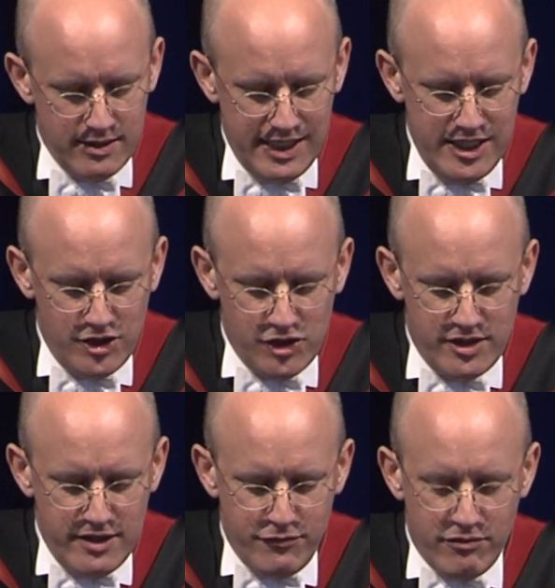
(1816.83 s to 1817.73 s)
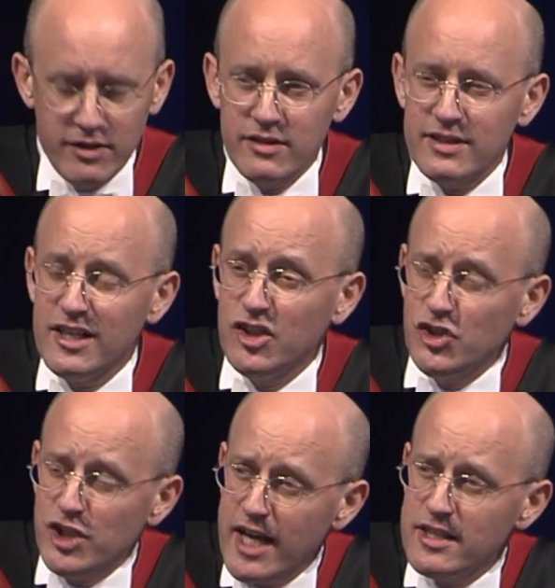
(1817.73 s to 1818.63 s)
each different in
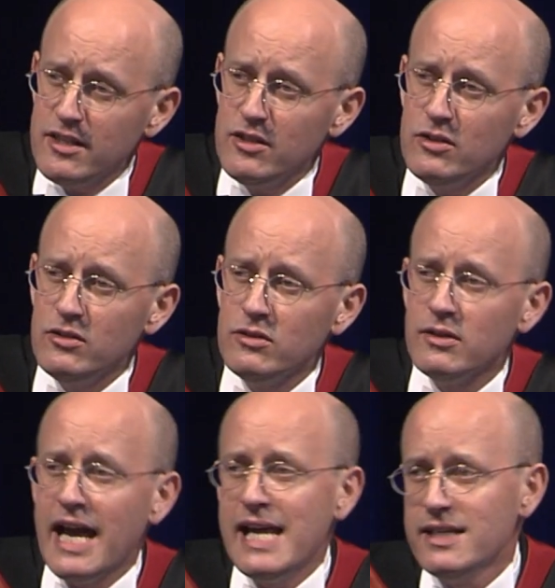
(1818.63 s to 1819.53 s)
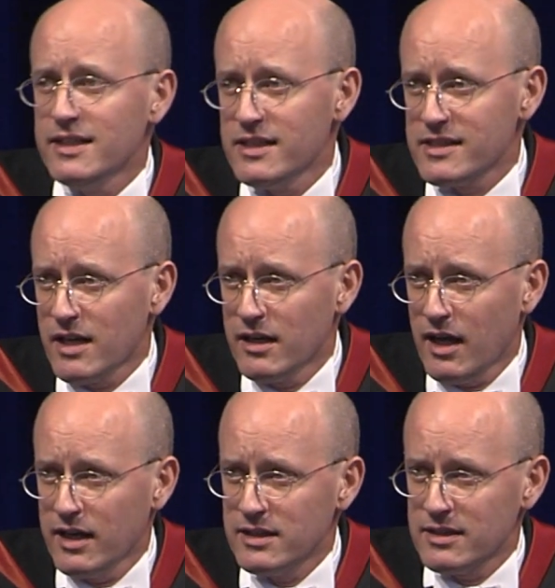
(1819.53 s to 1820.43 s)
shadow and in
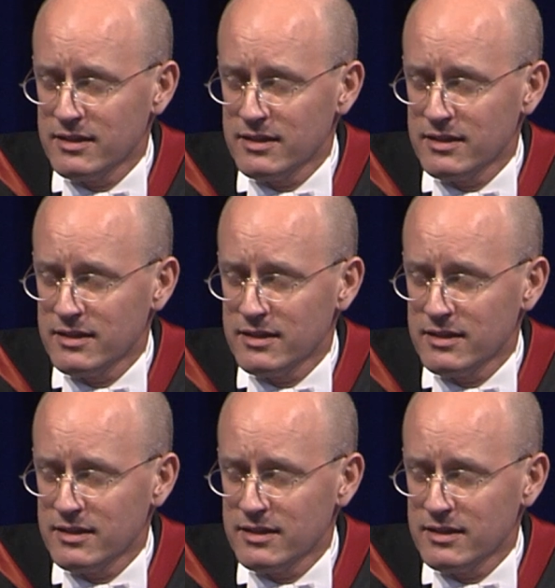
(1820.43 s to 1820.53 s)
sunlight